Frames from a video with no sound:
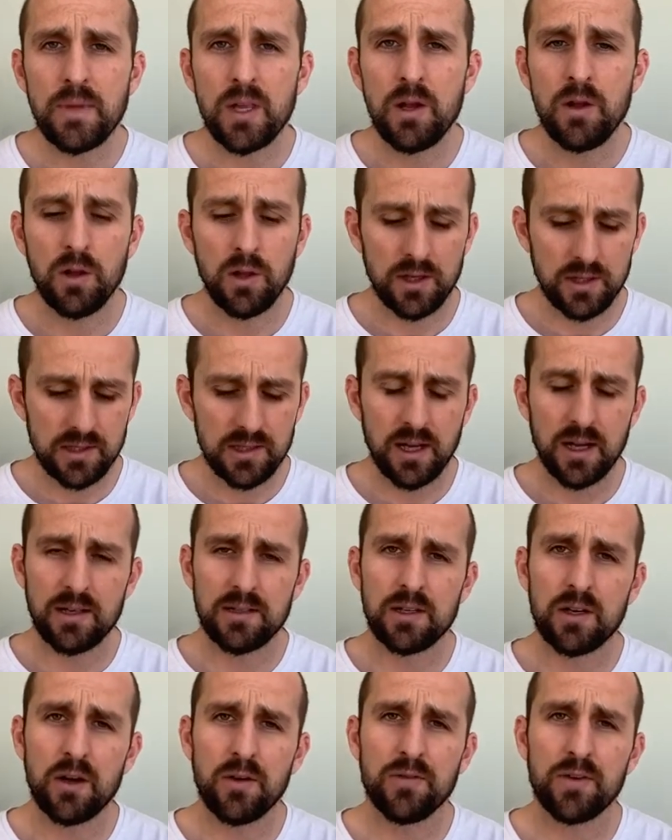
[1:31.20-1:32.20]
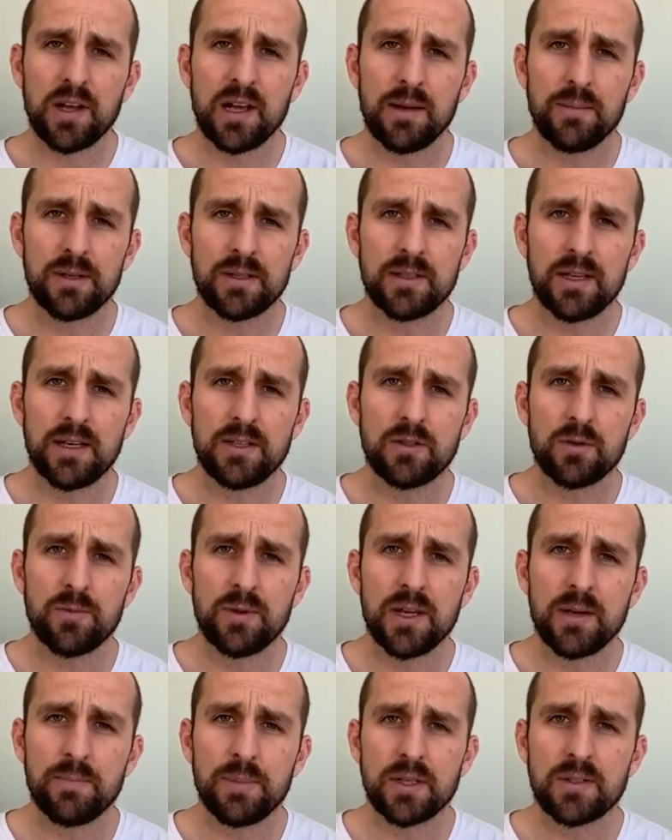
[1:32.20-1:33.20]
I thought it started off a couple of days a
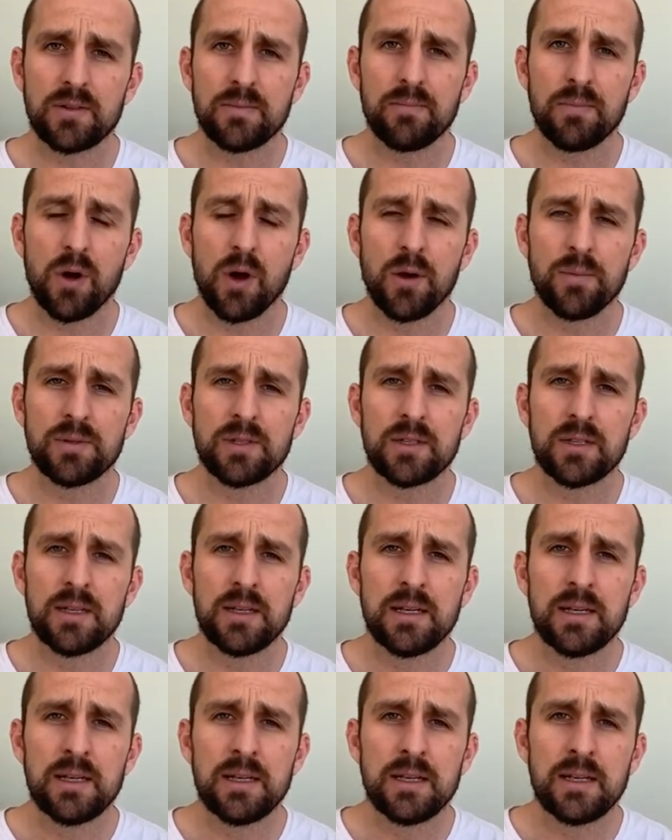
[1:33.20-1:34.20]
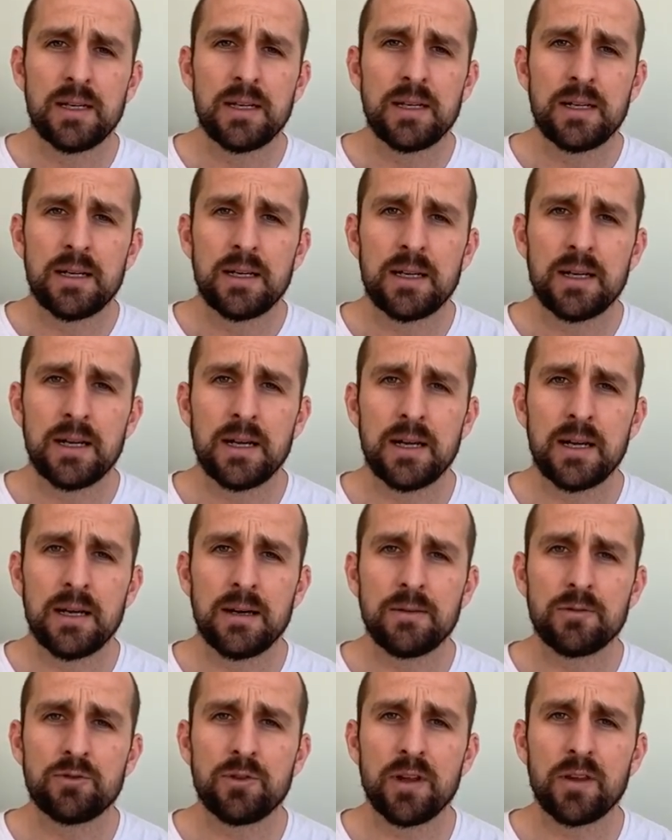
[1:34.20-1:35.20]
week, bits and bobs,
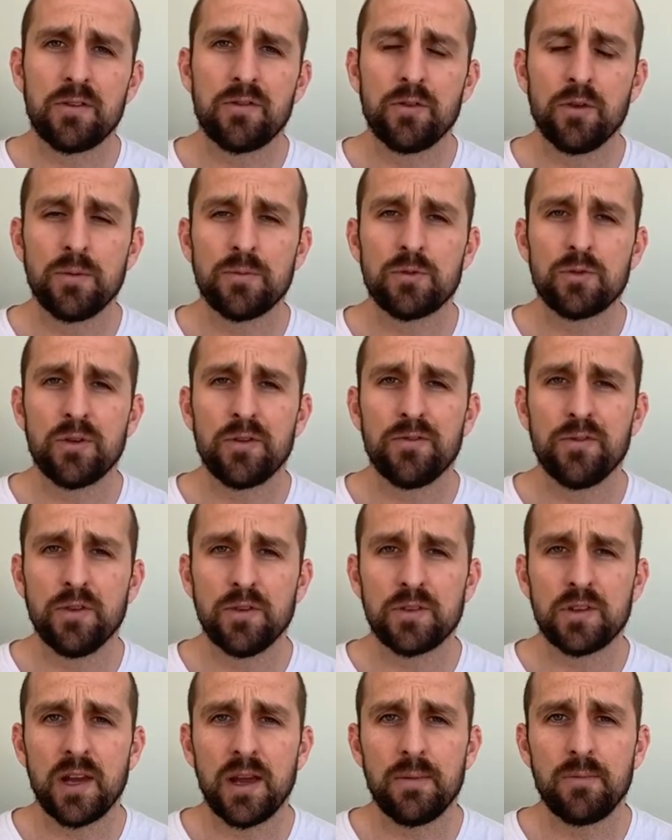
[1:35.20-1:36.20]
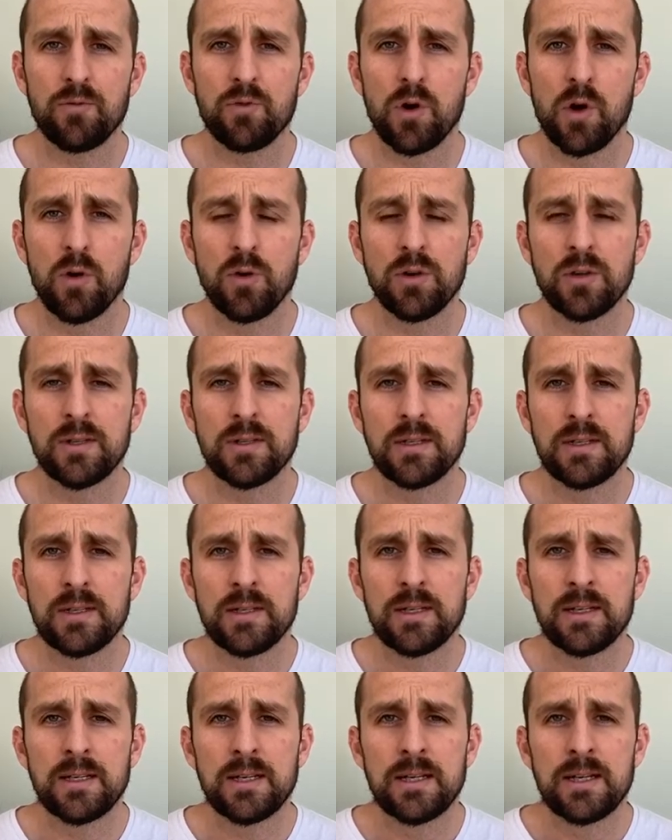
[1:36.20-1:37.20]
transformed to a full-time role
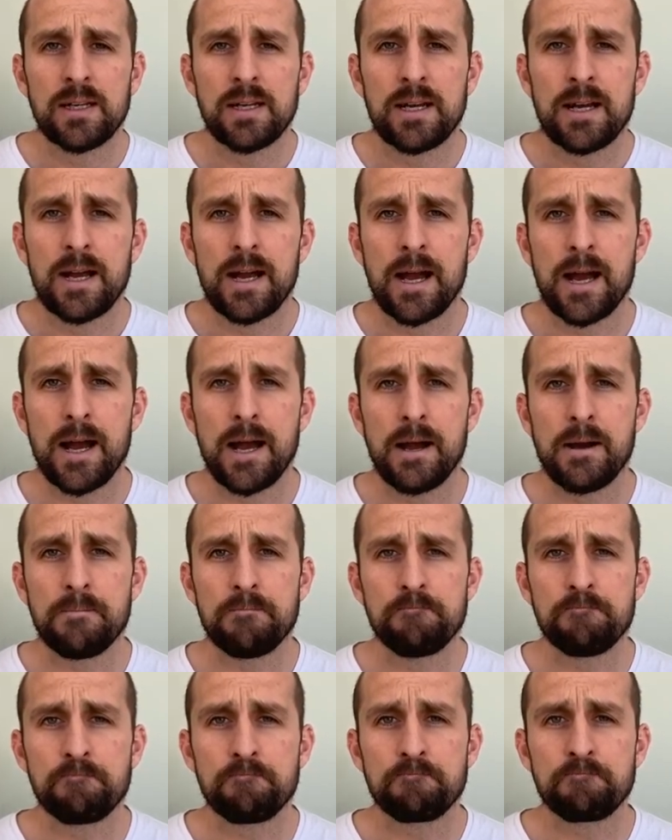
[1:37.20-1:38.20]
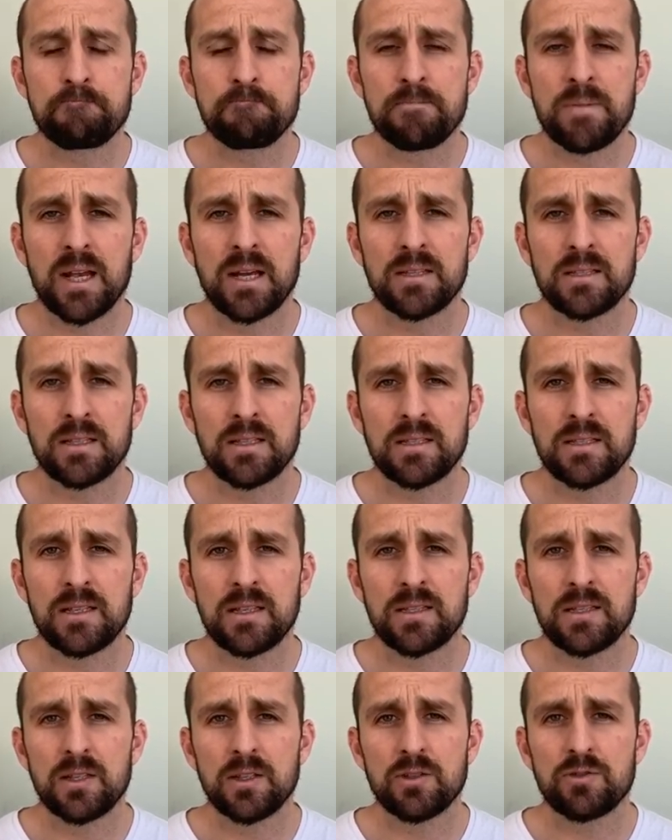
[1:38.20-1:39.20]
as an
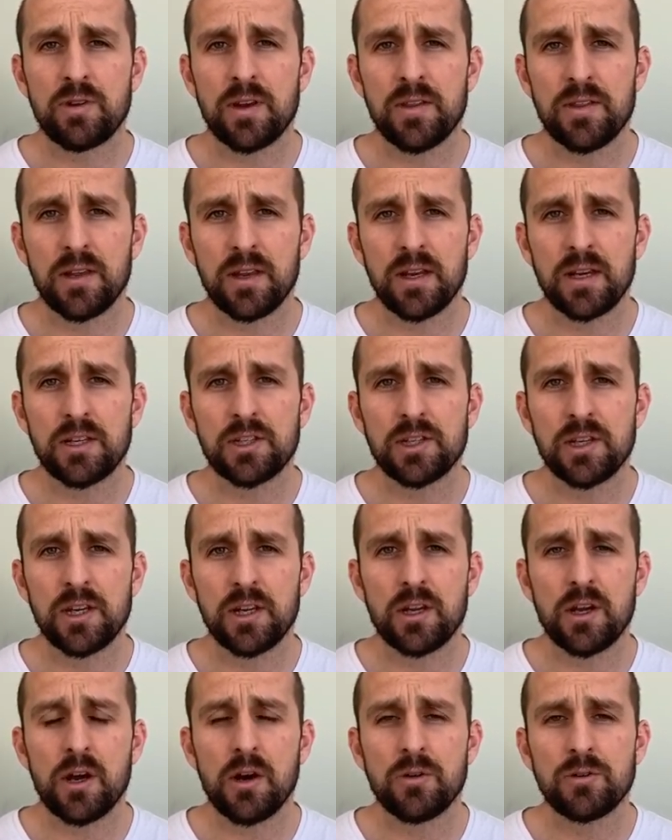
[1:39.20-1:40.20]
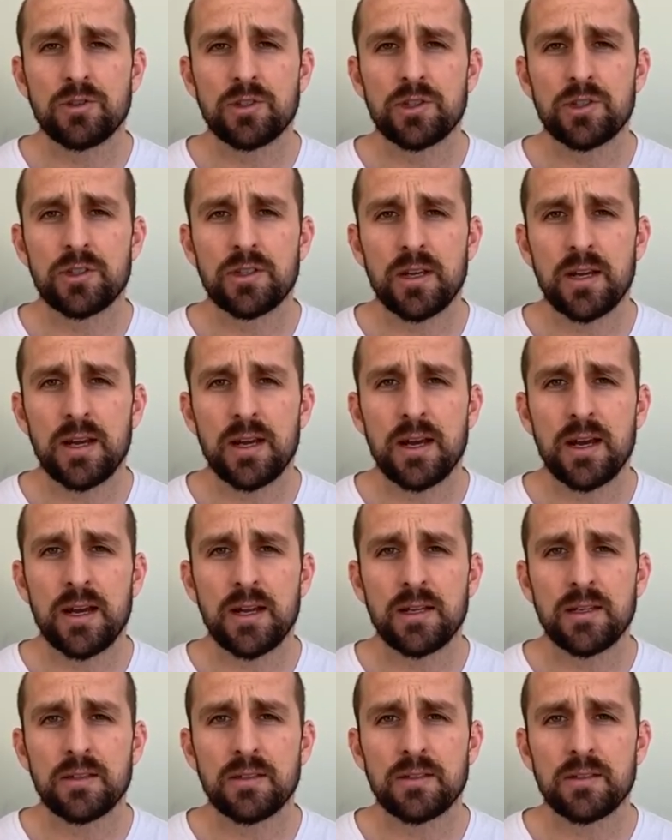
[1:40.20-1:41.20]
assistant strength and conditioning coach
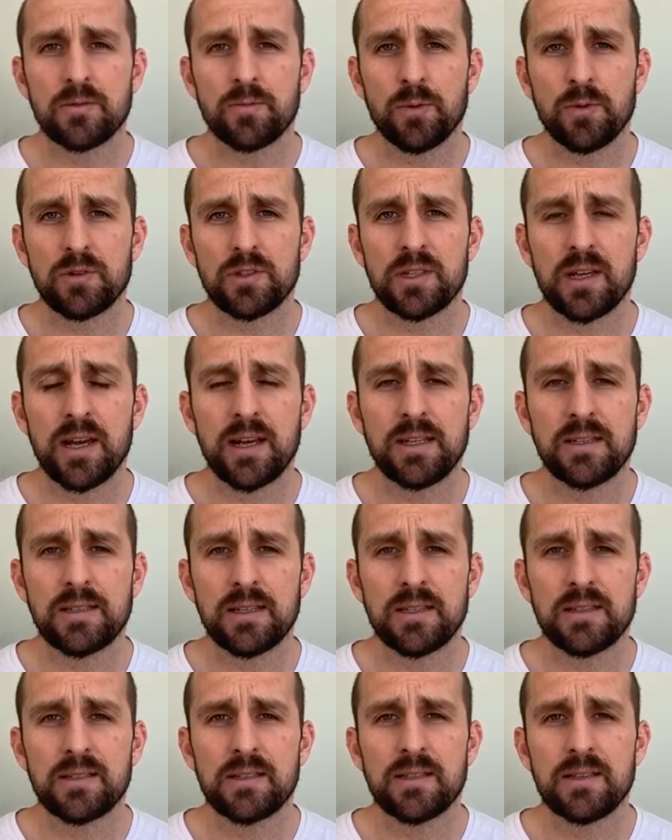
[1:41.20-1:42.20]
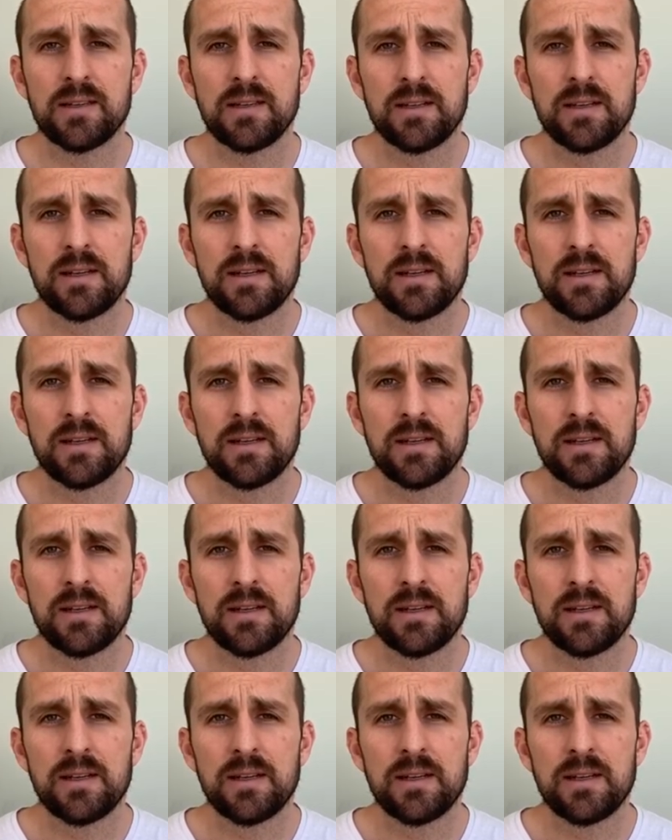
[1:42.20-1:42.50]
and sports scientist.